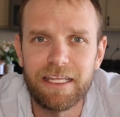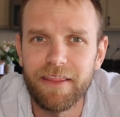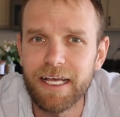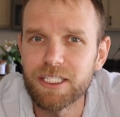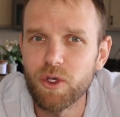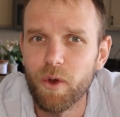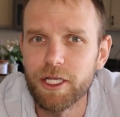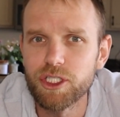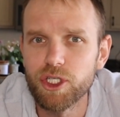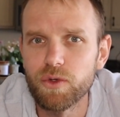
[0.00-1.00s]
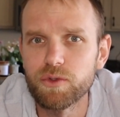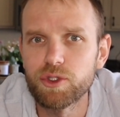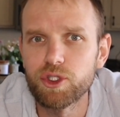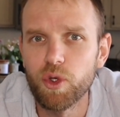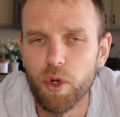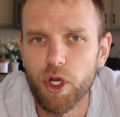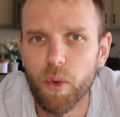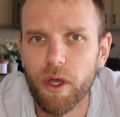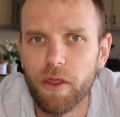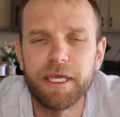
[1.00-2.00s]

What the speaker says: and that's who I chose to work with.